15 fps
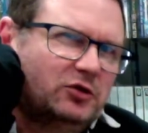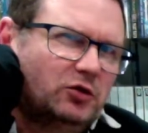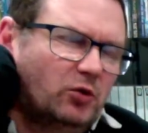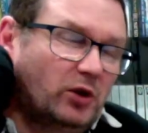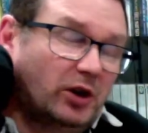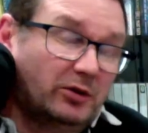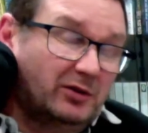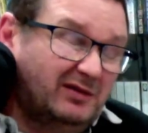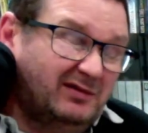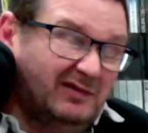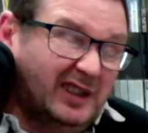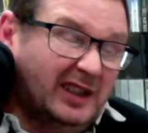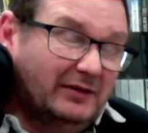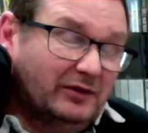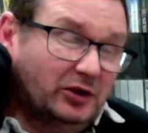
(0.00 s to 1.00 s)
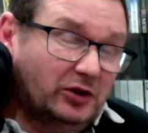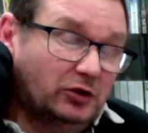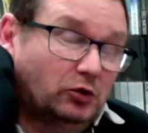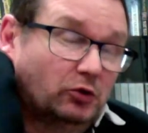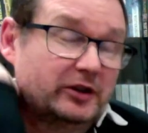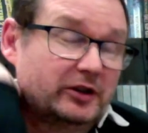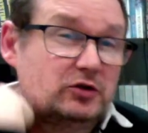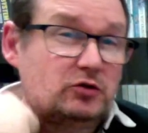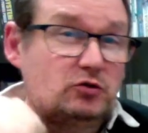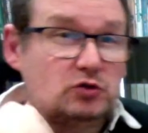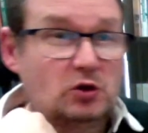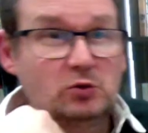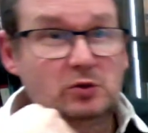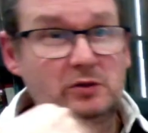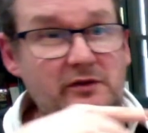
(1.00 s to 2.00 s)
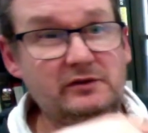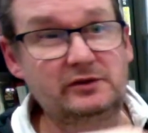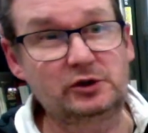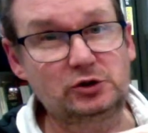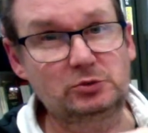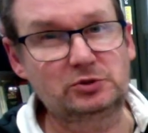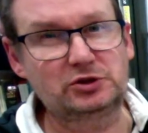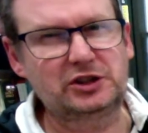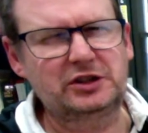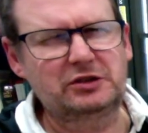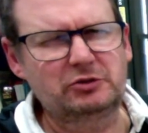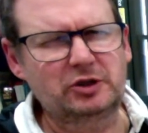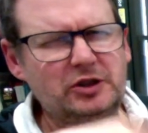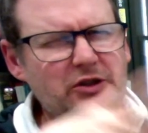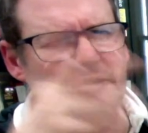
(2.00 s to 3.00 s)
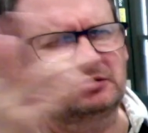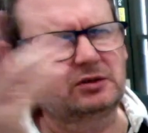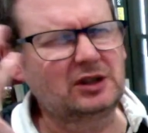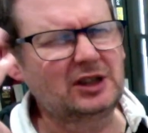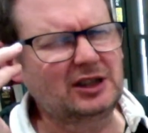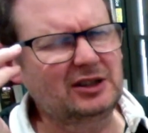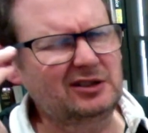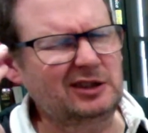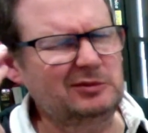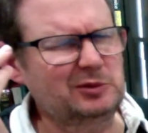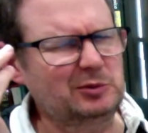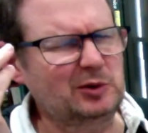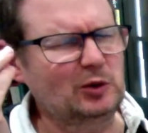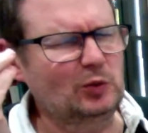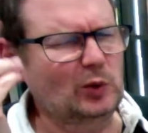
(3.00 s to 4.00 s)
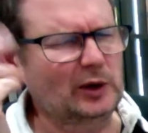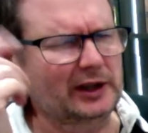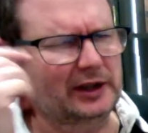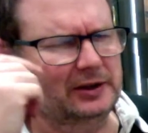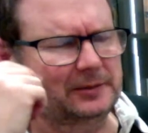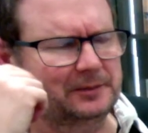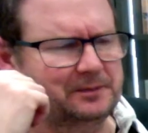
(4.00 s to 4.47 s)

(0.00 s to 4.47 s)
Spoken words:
Although, given that you're in control of the virtual machines you're running on, seems a bit weird.